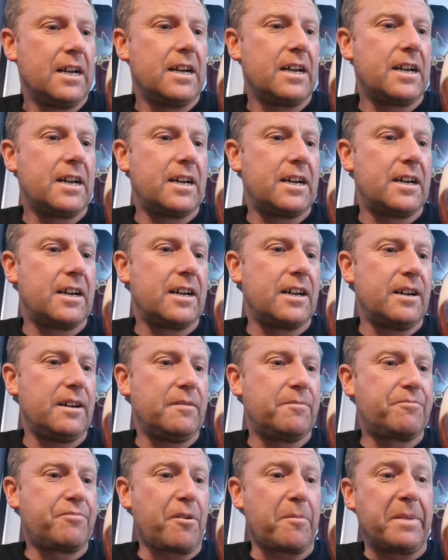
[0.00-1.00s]

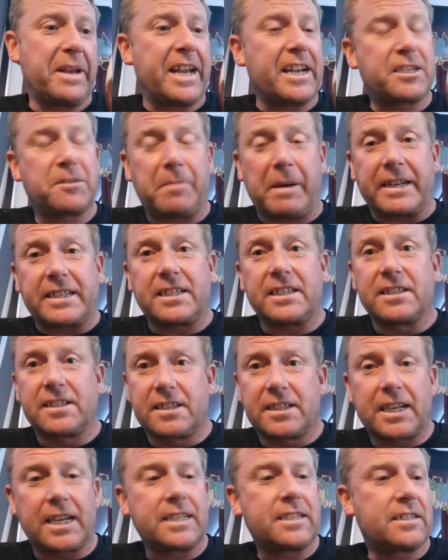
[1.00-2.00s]
Probably expecting
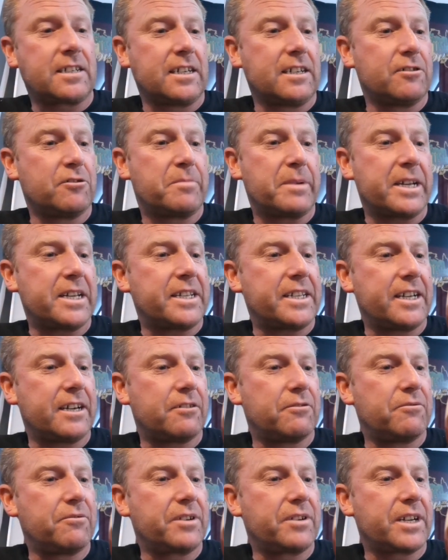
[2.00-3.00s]
to taste a little bit of the
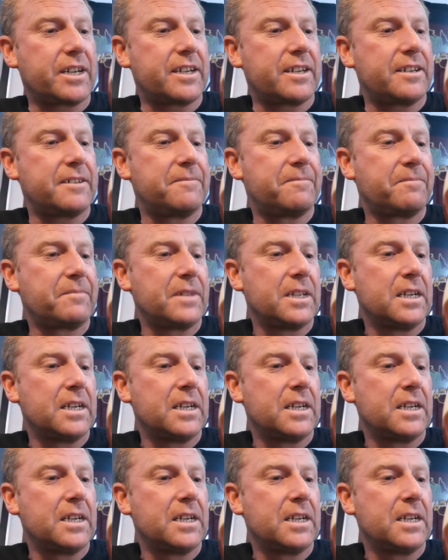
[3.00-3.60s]
old the